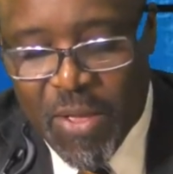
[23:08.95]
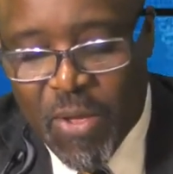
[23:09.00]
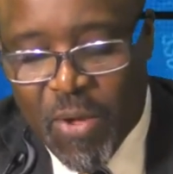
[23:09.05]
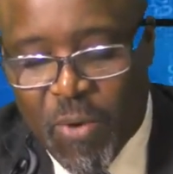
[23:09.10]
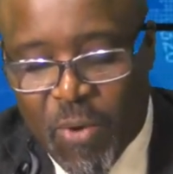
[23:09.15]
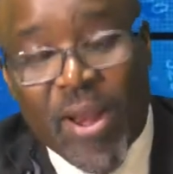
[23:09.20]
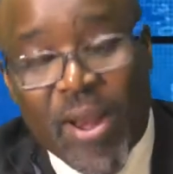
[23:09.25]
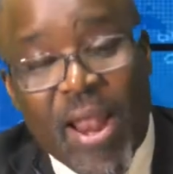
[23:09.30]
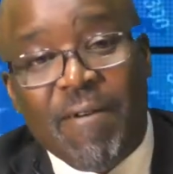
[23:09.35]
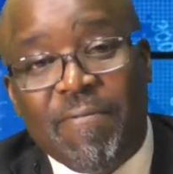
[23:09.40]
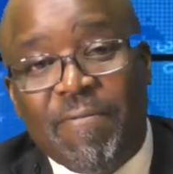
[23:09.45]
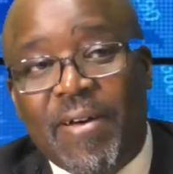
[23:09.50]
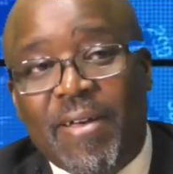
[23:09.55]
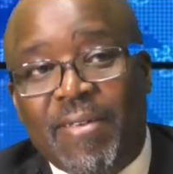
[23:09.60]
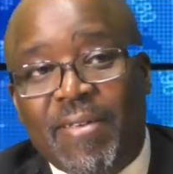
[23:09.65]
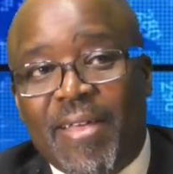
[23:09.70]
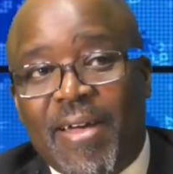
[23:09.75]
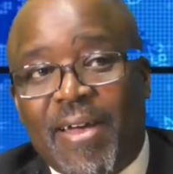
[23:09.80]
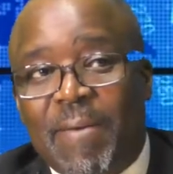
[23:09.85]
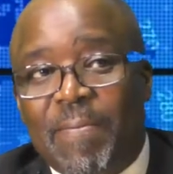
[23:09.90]
When I
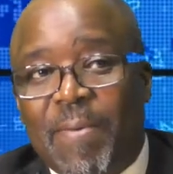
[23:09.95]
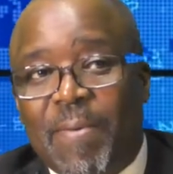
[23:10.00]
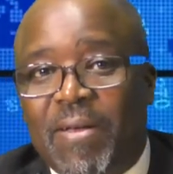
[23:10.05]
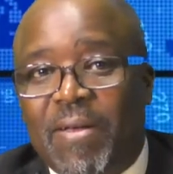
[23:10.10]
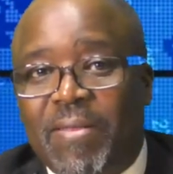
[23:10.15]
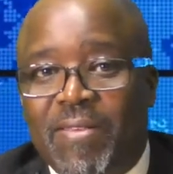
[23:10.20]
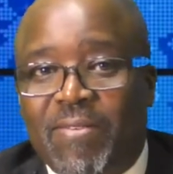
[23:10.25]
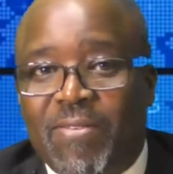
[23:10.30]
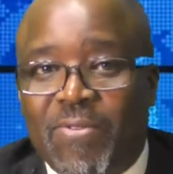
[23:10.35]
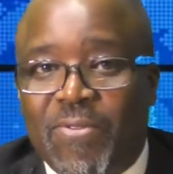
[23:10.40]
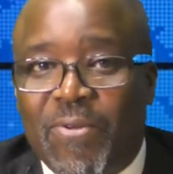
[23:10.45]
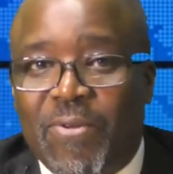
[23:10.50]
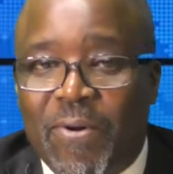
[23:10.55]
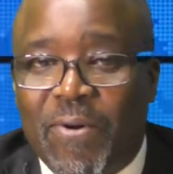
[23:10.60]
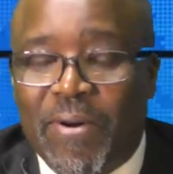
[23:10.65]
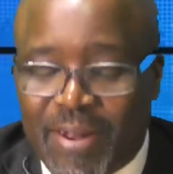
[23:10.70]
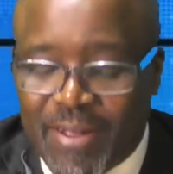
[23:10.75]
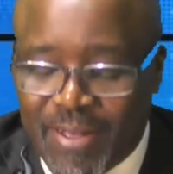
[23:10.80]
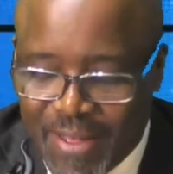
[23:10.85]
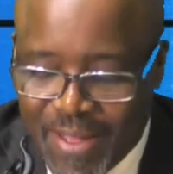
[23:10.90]
first heard about this
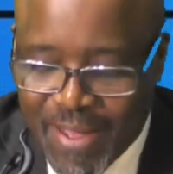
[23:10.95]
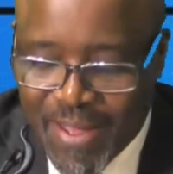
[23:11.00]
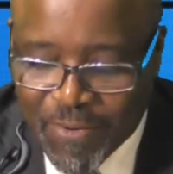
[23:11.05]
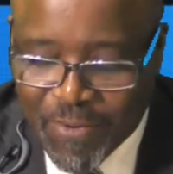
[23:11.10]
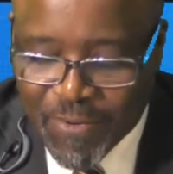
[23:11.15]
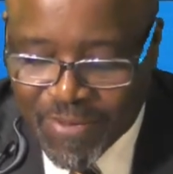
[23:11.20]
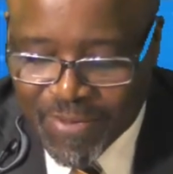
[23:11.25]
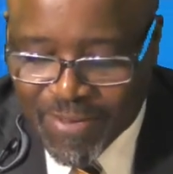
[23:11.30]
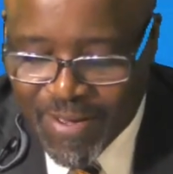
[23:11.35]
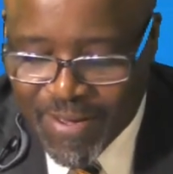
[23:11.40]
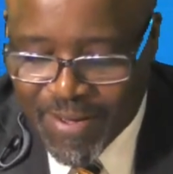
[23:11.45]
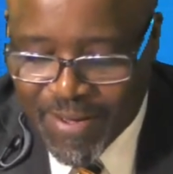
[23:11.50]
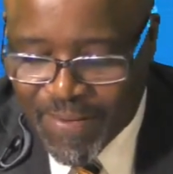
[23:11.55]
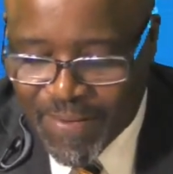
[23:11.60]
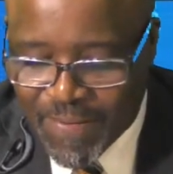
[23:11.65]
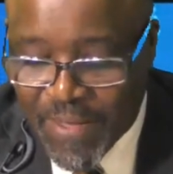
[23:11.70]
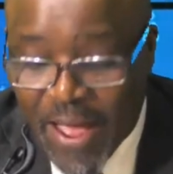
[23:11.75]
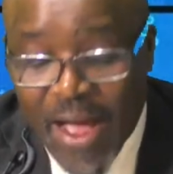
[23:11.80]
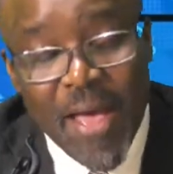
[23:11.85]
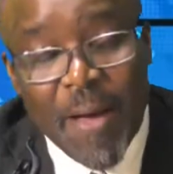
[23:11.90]
story,
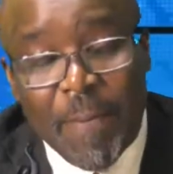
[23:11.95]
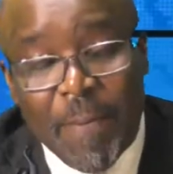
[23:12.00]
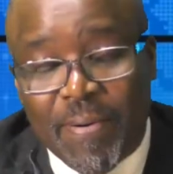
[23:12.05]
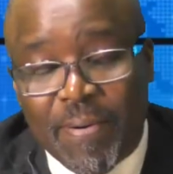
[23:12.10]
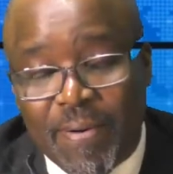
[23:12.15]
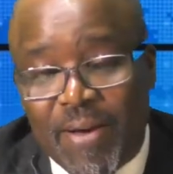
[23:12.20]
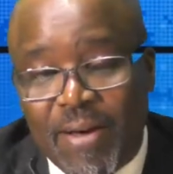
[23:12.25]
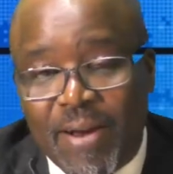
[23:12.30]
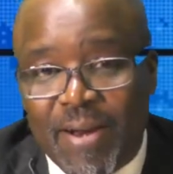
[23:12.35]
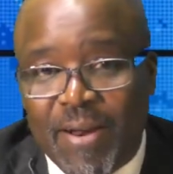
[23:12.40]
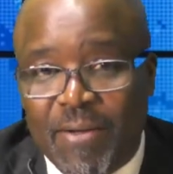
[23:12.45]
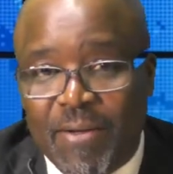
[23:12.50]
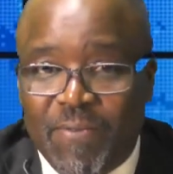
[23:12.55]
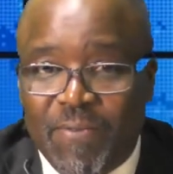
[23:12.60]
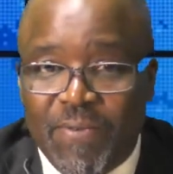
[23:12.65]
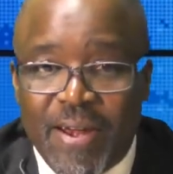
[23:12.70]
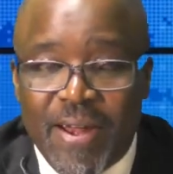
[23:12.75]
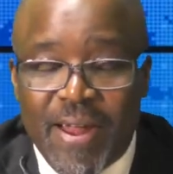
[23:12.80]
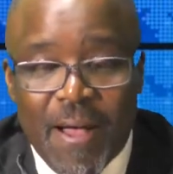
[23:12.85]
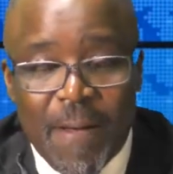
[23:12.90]
I applauded. I was
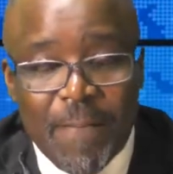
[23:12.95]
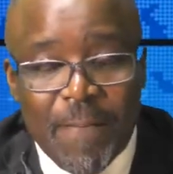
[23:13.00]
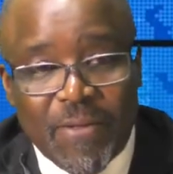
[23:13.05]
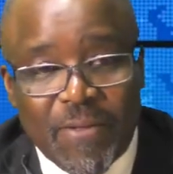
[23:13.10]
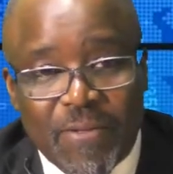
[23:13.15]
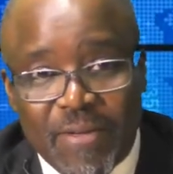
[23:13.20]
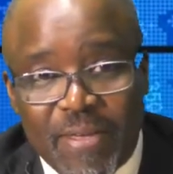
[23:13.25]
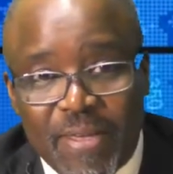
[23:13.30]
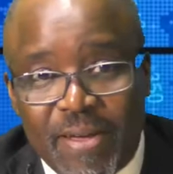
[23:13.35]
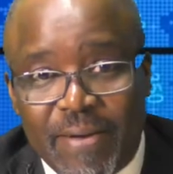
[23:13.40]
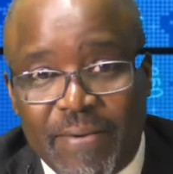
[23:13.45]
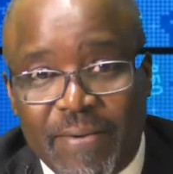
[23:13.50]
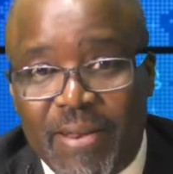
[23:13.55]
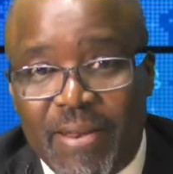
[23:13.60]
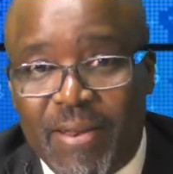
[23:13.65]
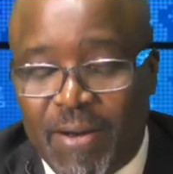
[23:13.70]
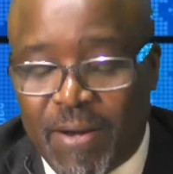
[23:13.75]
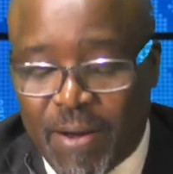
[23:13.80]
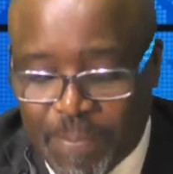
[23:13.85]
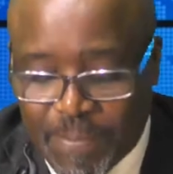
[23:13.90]
very happy to hear it
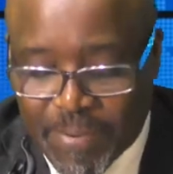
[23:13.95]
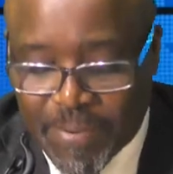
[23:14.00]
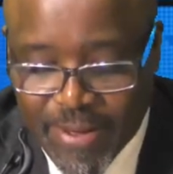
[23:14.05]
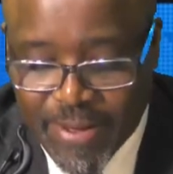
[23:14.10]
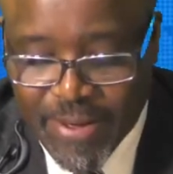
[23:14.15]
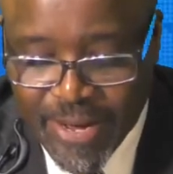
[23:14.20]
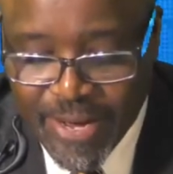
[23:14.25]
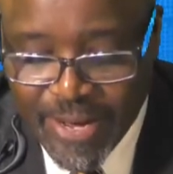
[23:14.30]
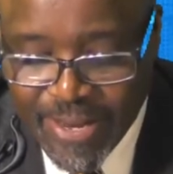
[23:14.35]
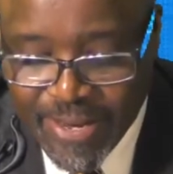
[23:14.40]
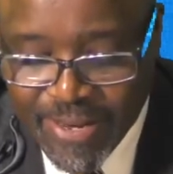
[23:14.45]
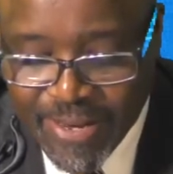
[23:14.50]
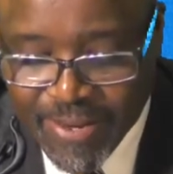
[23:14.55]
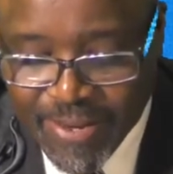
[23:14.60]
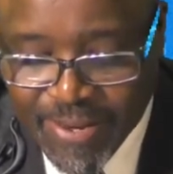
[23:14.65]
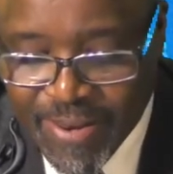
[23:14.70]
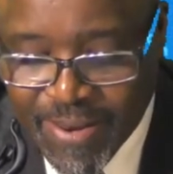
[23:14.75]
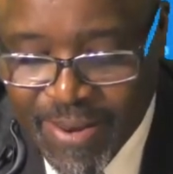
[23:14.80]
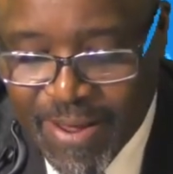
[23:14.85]
and applauded it.